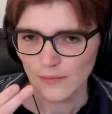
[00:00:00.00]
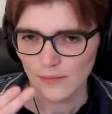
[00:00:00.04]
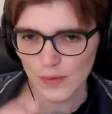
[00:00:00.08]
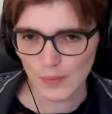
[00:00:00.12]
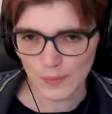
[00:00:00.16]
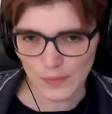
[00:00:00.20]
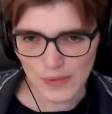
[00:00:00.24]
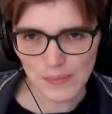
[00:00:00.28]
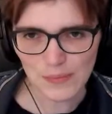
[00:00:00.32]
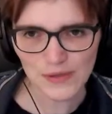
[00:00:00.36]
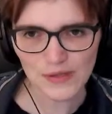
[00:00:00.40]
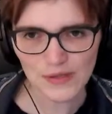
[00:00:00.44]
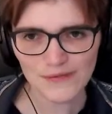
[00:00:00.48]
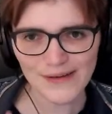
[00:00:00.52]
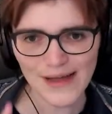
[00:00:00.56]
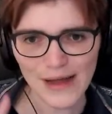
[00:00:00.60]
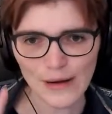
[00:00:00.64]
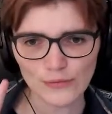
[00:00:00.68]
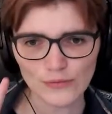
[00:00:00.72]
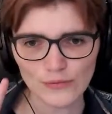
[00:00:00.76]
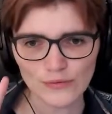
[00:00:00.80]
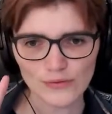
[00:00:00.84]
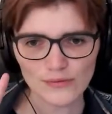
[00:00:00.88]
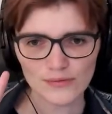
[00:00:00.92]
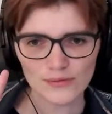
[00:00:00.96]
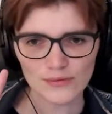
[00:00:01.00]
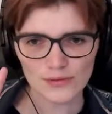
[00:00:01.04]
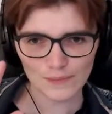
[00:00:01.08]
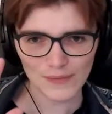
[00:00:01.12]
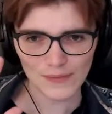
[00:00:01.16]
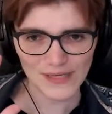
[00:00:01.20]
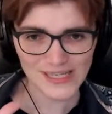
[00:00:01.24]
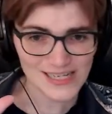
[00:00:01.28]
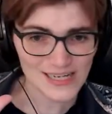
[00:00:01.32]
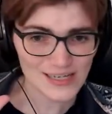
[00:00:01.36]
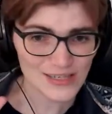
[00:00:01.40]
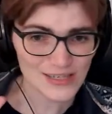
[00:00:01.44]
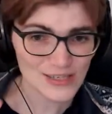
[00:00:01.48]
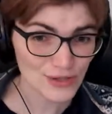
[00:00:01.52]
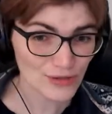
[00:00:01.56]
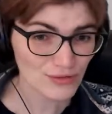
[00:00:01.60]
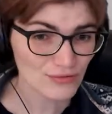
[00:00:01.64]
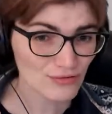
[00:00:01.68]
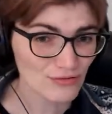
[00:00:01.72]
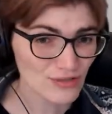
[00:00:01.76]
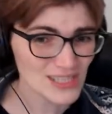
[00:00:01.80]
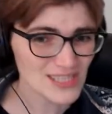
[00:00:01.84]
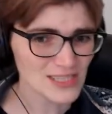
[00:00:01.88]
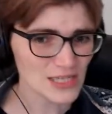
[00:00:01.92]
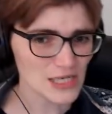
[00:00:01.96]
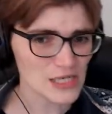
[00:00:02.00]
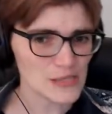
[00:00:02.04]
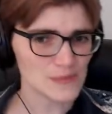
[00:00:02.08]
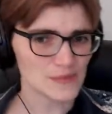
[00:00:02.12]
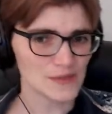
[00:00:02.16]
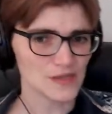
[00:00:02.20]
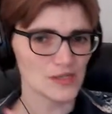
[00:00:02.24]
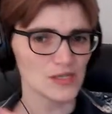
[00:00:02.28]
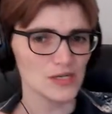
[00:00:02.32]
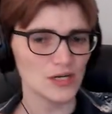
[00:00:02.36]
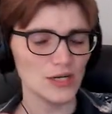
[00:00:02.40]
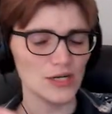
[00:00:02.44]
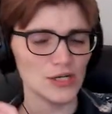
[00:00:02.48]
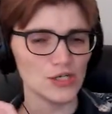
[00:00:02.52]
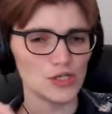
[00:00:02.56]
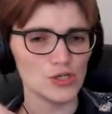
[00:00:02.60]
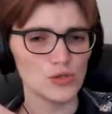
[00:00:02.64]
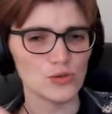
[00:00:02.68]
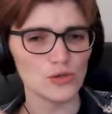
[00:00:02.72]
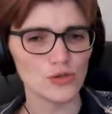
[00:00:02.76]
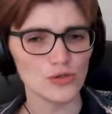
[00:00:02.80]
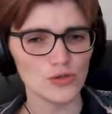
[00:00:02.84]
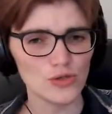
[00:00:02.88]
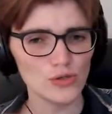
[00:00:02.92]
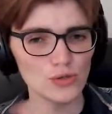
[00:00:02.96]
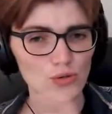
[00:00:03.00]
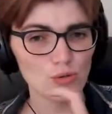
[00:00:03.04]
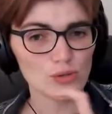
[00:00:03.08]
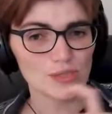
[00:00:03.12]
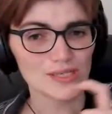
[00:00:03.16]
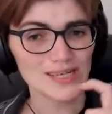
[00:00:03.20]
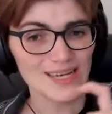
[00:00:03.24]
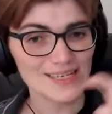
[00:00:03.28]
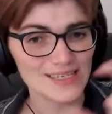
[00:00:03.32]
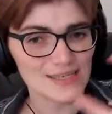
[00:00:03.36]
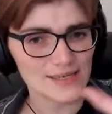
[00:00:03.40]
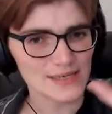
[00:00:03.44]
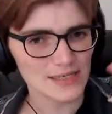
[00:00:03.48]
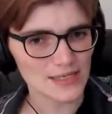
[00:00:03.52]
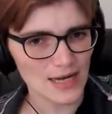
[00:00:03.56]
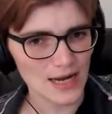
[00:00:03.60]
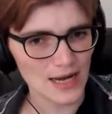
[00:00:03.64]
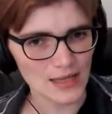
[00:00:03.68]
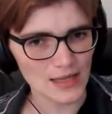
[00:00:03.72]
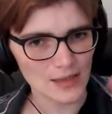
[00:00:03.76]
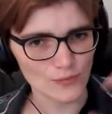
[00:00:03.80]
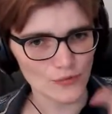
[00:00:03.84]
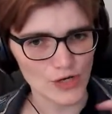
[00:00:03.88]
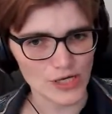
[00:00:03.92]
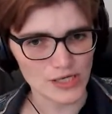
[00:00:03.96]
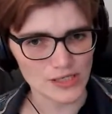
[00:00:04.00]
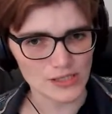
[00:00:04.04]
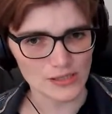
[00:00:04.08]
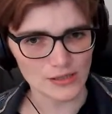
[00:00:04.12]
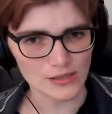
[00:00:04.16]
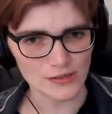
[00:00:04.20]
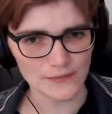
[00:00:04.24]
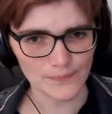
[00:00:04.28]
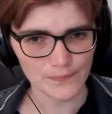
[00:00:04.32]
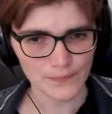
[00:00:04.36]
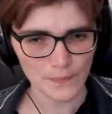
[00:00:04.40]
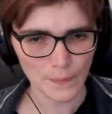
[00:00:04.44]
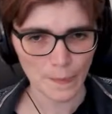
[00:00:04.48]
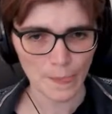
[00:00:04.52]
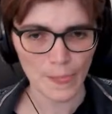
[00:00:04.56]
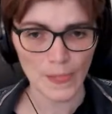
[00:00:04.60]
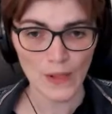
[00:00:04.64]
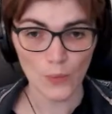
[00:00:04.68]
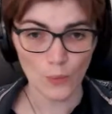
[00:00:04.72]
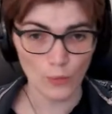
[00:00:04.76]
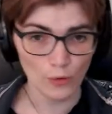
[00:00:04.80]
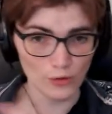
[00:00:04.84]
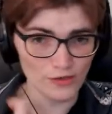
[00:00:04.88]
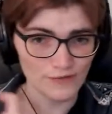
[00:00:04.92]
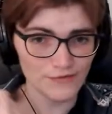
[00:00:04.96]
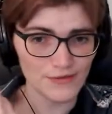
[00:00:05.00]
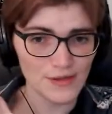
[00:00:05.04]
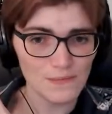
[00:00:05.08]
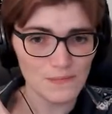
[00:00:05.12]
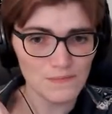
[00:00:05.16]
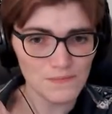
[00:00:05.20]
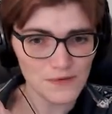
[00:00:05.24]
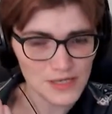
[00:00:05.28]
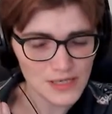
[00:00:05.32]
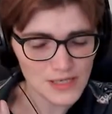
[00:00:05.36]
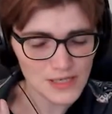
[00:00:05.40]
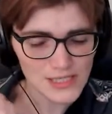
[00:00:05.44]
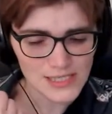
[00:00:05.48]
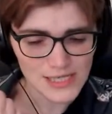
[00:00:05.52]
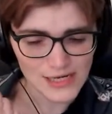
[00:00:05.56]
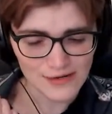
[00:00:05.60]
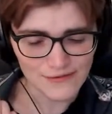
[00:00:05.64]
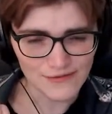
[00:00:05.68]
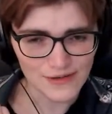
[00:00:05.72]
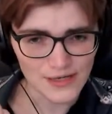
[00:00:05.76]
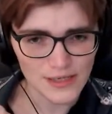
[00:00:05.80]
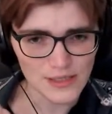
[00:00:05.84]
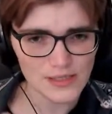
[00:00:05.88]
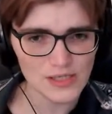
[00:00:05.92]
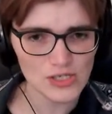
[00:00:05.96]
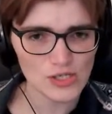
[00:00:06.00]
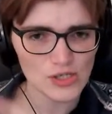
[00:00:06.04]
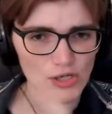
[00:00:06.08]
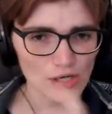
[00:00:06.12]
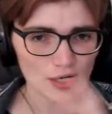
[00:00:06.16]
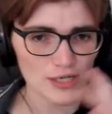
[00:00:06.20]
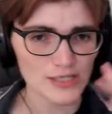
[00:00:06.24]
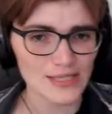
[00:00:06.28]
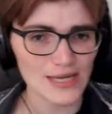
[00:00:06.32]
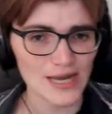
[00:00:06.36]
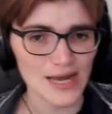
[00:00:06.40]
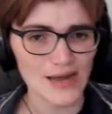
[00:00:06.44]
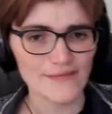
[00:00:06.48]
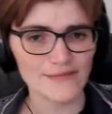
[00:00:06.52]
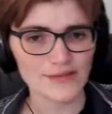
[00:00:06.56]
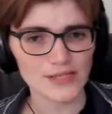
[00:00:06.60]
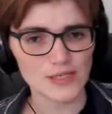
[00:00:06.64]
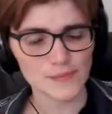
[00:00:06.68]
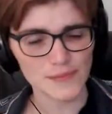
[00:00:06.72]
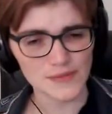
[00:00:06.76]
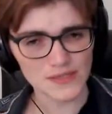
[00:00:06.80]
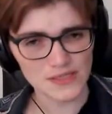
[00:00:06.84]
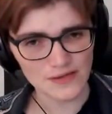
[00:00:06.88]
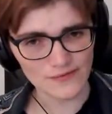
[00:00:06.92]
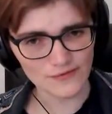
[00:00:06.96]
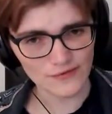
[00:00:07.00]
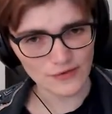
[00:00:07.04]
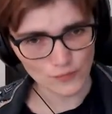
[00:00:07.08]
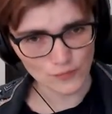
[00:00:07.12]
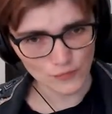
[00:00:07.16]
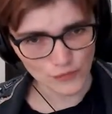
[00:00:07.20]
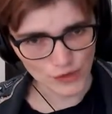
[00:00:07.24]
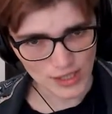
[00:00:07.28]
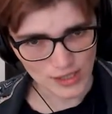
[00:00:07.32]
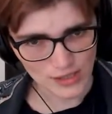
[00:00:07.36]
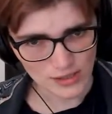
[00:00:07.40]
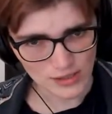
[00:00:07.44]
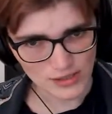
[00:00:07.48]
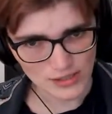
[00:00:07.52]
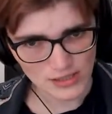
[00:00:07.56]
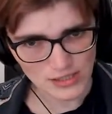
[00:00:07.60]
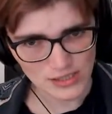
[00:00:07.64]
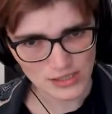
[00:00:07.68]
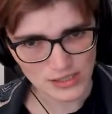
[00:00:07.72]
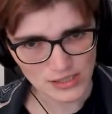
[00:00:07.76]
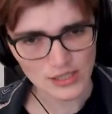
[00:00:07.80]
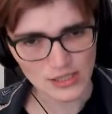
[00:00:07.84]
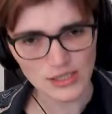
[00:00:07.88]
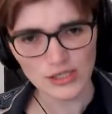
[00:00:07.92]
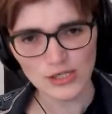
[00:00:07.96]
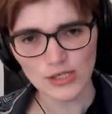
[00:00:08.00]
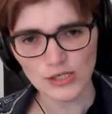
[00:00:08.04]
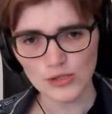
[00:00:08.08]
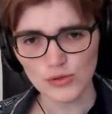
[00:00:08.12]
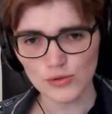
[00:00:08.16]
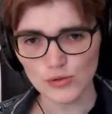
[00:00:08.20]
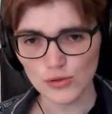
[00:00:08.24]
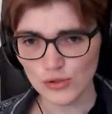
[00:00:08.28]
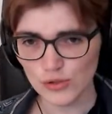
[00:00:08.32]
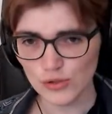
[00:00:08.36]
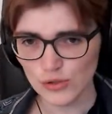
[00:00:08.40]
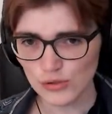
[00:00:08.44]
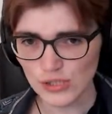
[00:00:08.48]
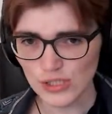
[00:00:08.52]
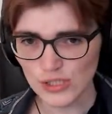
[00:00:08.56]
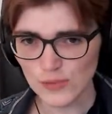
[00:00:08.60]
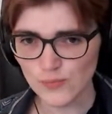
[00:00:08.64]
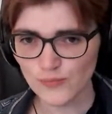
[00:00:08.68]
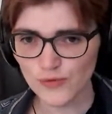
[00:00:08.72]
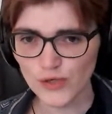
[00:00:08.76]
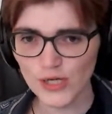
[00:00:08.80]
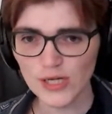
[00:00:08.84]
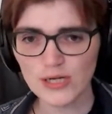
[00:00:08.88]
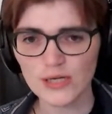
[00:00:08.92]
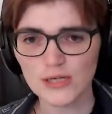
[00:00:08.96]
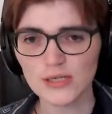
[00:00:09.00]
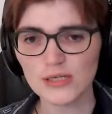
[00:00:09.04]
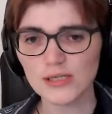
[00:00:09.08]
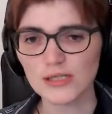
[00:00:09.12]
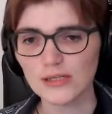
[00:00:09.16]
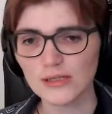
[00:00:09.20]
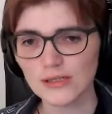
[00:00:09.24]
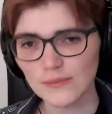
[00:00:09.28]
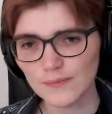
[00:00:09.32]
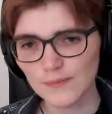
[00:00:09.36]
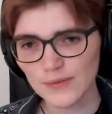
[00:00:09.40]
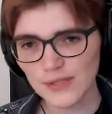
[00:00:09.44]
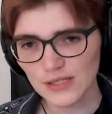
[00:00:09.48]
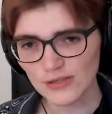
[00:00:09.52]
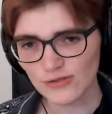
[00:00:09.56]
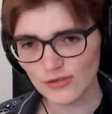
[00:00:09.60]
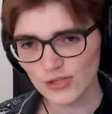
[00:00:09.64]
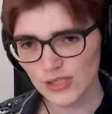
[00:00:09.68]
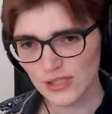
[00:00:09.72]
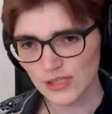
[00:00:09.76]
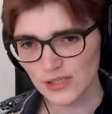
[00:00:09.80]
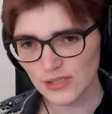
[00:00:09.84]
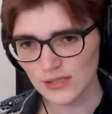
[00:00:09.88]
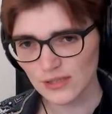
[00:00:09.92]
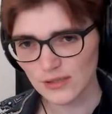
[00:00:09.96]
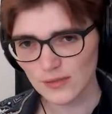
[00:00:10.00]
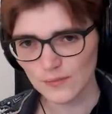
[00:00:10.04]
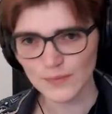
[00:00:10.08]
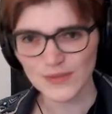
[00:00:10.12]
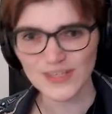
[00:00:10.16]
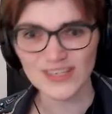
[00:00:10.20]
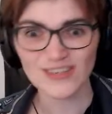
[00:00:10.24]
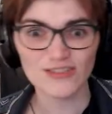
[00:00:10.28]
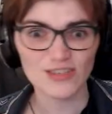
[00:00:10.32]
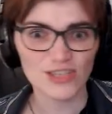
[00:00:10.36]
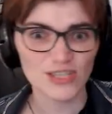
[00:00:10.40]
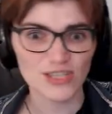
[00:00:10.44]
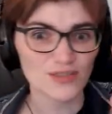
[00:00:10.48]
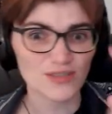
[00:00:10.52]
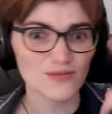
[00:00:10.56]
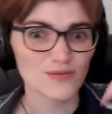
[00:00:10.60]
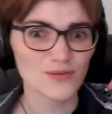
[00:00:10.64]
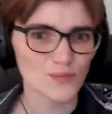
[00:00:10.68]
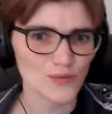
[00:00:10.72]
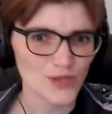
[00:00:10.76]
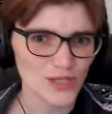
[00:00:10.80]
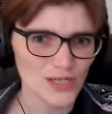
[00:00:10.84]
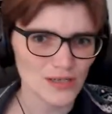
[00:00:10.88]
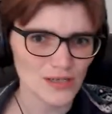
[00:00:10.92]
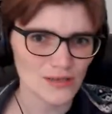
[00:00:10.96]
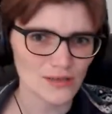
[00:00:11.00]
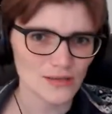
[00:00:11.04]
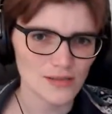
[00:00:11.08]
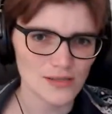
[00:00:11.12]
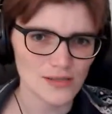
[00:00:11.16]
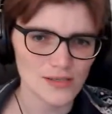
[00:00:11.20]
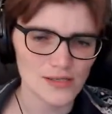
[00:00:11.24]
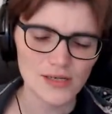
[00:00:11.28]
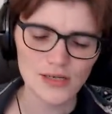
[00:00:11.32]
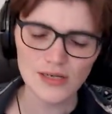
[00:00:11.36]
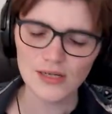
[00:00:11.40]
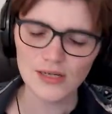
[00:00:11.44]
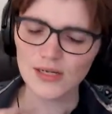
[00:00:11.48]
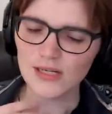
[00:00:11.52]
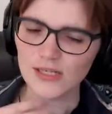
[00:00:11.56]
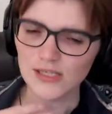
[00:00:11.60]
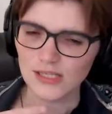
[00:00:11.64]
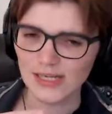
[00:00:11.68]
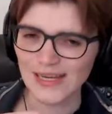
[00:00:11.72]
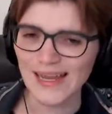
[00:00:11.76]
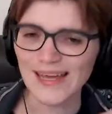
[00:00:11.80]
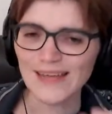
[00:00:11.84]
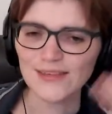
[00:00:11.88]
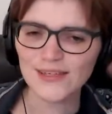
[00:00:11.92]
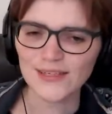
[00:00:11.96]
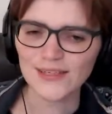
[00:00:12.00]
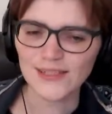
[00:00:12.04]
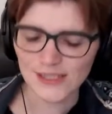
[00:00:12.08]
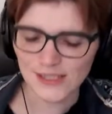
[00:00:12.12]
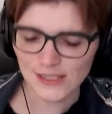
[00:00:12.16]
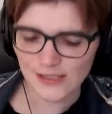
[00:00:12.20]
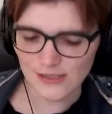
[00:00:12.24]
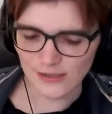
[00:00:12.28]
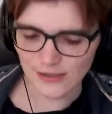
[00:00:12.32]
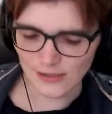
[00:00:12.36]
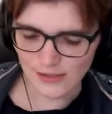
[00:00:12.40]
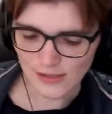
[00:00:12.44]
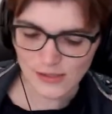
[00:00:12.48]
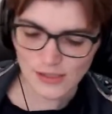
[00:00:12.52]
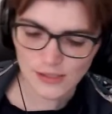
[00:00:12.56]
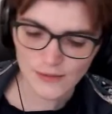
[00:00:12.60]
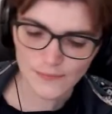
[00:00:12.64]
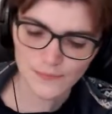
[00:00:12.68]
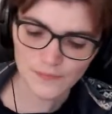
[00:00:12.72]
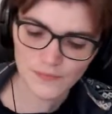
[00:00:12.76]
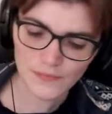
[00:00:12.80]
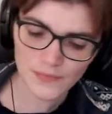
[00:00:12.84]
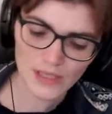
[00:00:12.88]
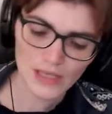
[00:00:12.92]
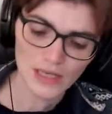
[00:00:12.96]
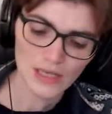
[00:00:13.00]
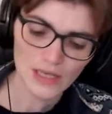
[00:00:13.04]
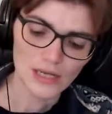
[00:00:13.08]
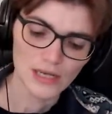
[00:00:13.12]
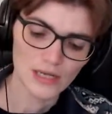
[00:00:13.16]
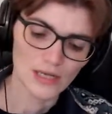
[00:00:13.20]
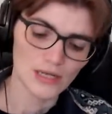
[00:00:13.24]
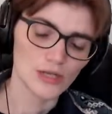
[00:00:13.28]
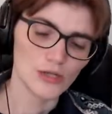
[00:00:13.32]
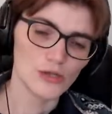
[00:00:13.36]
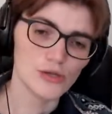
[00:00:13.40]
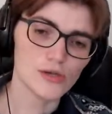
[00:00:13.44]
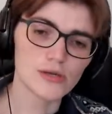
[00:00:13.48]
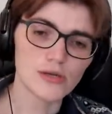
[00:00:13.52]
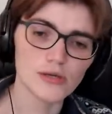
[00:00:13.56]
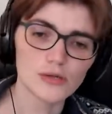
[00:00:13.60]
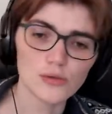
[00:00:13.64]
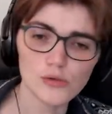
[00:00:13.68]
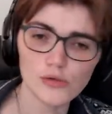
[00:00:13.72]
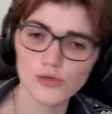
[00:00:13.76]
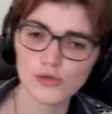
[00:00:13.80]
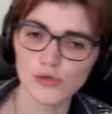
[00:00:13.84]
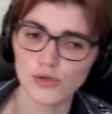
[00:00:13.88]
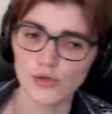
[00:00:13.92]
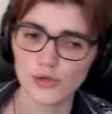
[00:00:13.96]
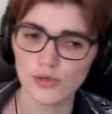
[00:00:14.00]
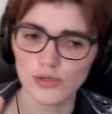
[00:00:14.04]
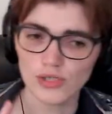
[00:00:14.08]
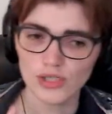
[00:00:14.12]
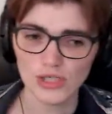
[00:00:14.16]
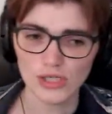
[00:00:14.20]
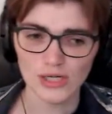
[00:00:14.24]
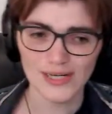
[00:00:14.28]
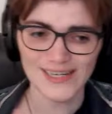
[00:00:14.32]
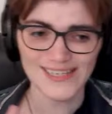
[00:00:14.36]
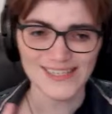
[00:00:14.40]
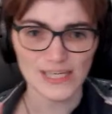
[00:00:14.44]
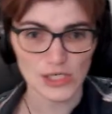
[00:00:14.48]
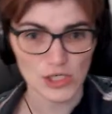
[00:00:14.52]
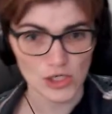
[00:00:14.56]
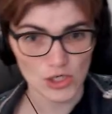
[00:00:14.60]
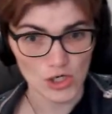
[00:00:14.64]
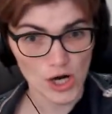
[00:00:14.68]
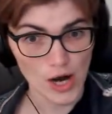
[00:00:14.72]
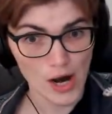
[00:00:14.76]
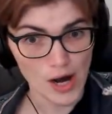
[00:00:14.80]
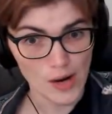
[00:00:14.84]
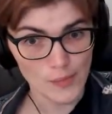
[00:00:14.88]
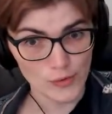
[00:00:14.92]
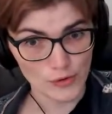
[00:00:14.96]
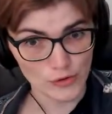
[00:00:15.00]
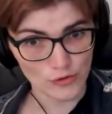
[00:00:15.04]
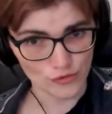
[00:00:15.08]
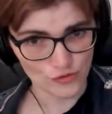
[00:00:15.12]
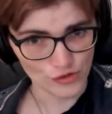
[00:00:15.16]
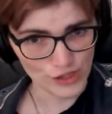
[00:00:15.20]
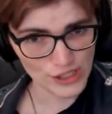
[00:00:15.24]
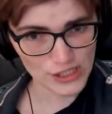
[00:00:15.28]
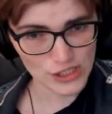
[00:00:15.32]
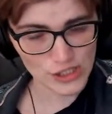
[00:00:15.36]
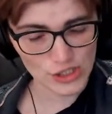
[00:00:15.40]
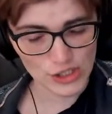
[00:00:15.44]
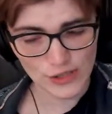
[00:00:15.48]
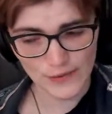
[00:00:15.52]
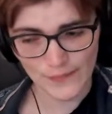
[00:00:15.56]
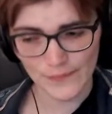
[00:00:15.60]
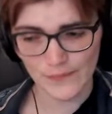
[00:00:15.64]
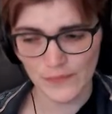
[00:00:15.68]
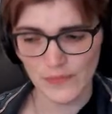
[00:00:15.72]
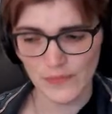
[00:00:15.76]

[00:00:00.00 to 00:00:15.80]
People have found basically three types of stars you can use as this calibrator. One of them being Cepheids, stars that have a specific brightness. You can use this brightness and the period of the brightness to get the distance. You can also use stars that are carbon rich.